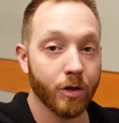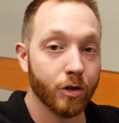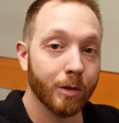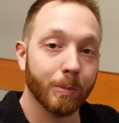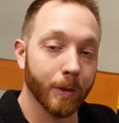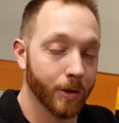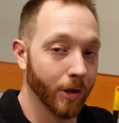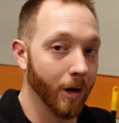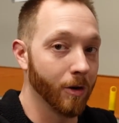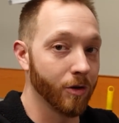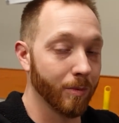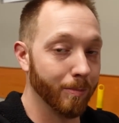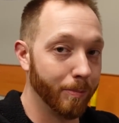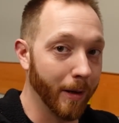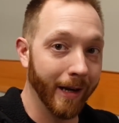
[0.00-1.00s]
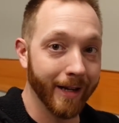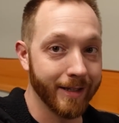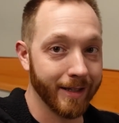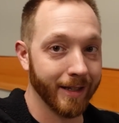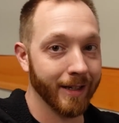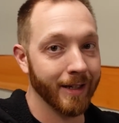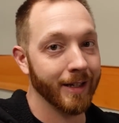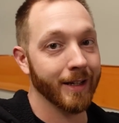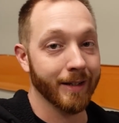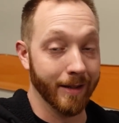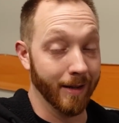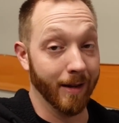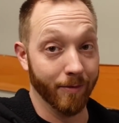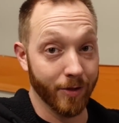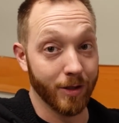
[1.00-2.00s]
a supercharger, but
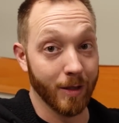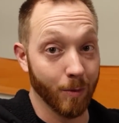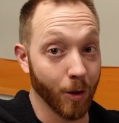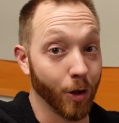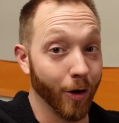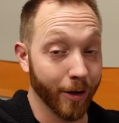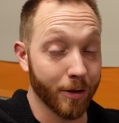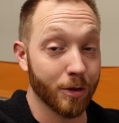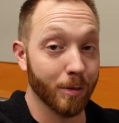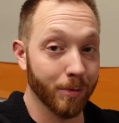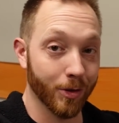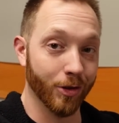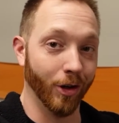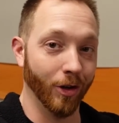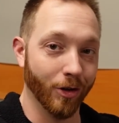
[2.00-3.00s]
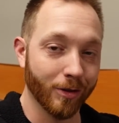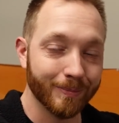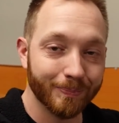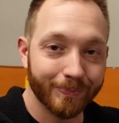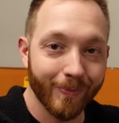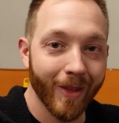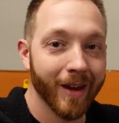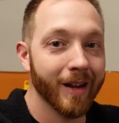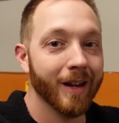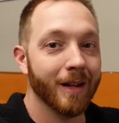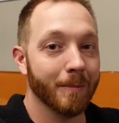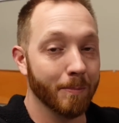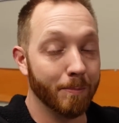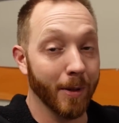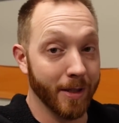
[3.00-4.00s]
obviously we're going a supercharger.
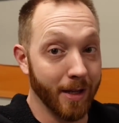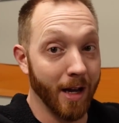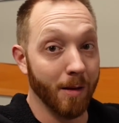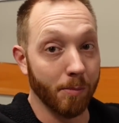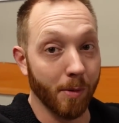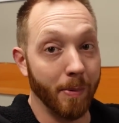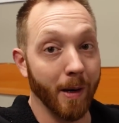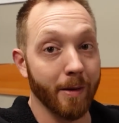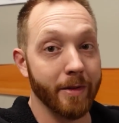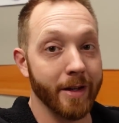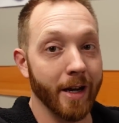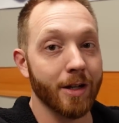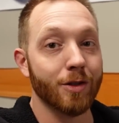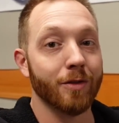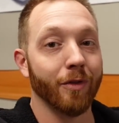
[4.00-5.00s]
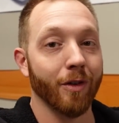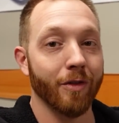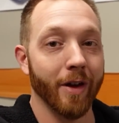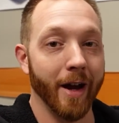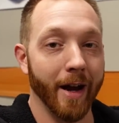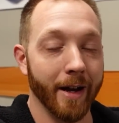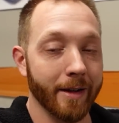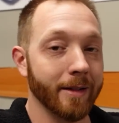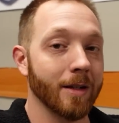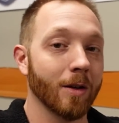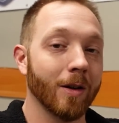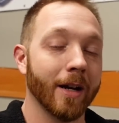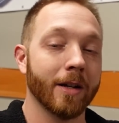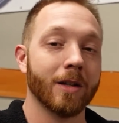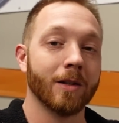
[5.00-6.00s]
But to help prepare the engine for that, you
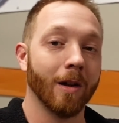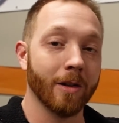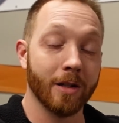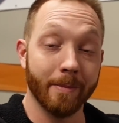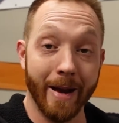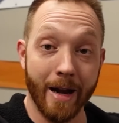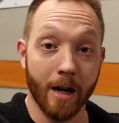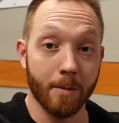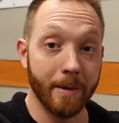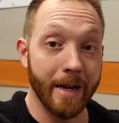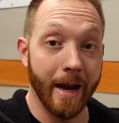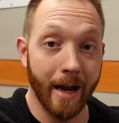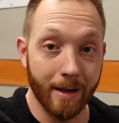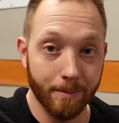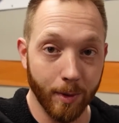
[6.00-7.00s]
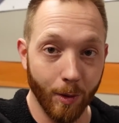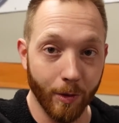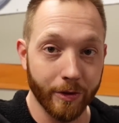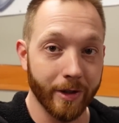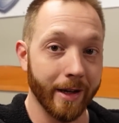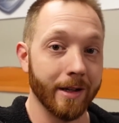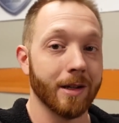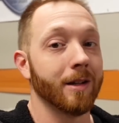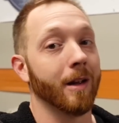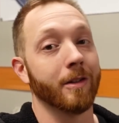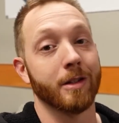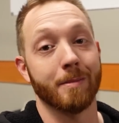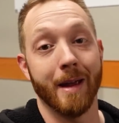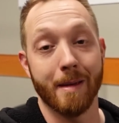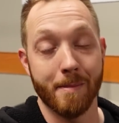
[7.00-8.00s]
know, I installed some ARP head bolts. I
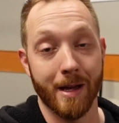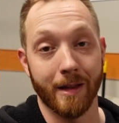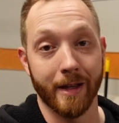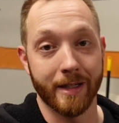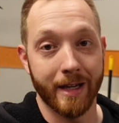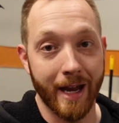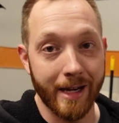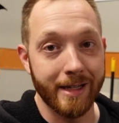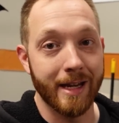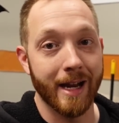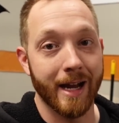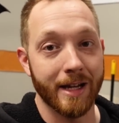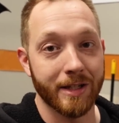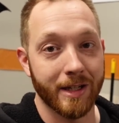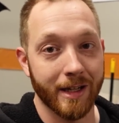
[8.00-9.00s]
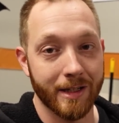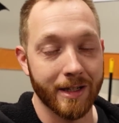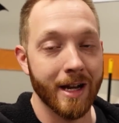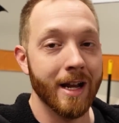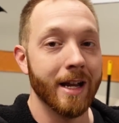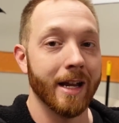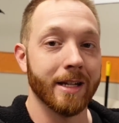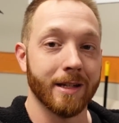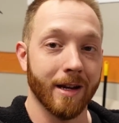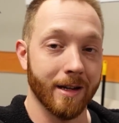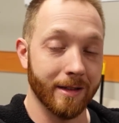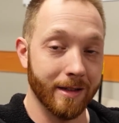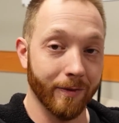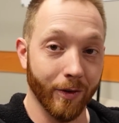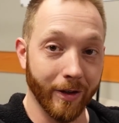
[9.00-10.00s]
installed some MLS head gaskets. It's got
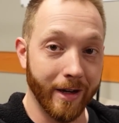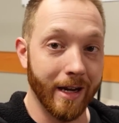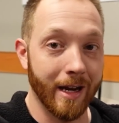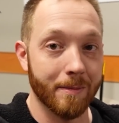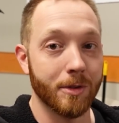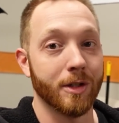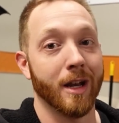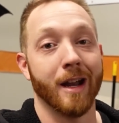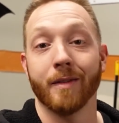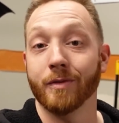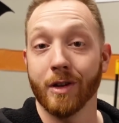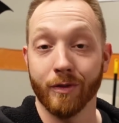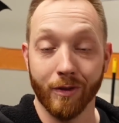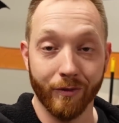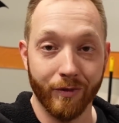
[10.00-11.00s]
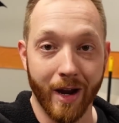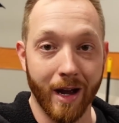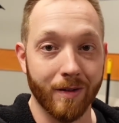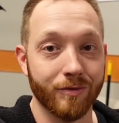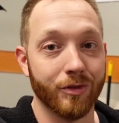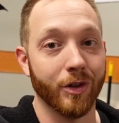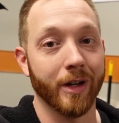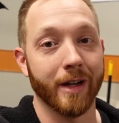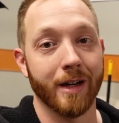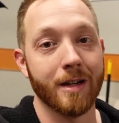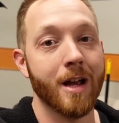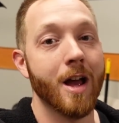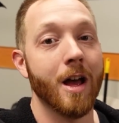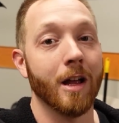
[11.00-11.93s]
a different camshaft, different valve train,